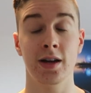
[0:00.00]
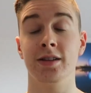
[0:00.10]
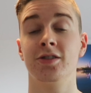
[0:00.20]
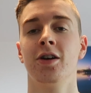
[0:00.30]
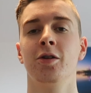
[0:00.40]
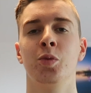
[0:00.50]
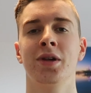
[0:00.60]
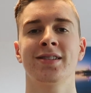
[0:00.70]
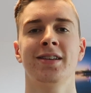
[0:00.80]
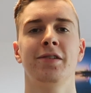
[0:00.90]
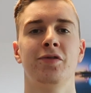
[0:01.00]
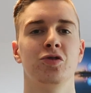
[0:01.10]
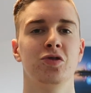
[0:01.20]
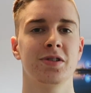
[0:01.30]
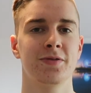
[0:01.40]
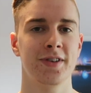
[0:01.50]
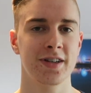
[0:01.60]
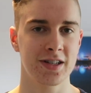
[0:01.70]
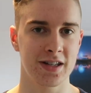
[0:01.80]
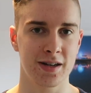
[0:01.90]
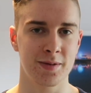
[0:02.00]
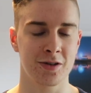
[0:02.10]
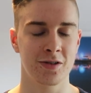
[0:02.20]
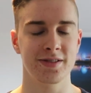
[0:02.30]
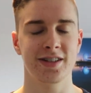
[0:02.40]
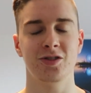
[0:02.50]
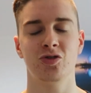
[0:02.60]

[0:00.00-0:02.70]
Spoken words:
And so with that said, if you enjoyed this video, you like my content,